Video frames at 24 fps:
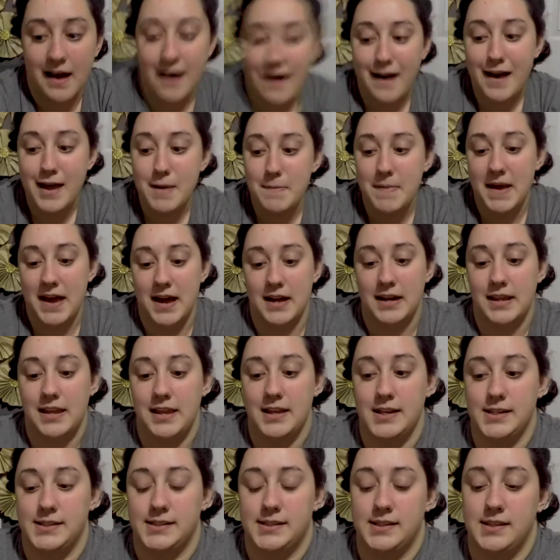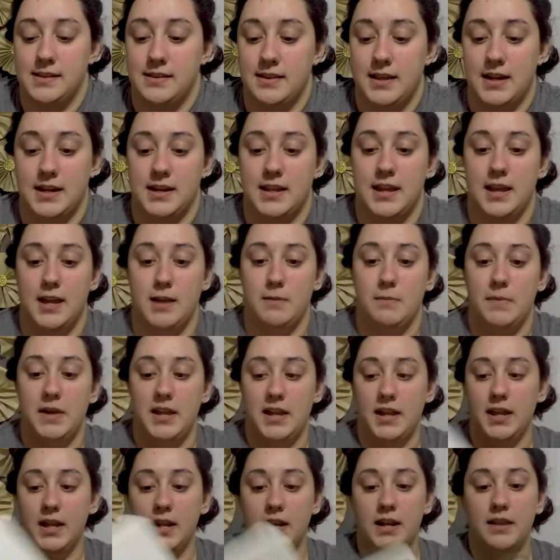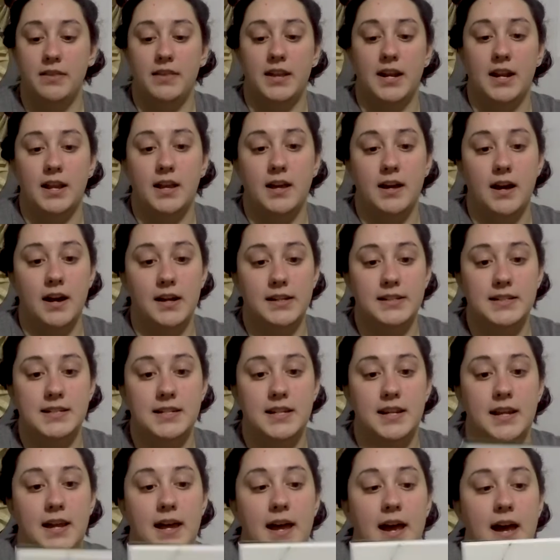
iPad case that came in that I got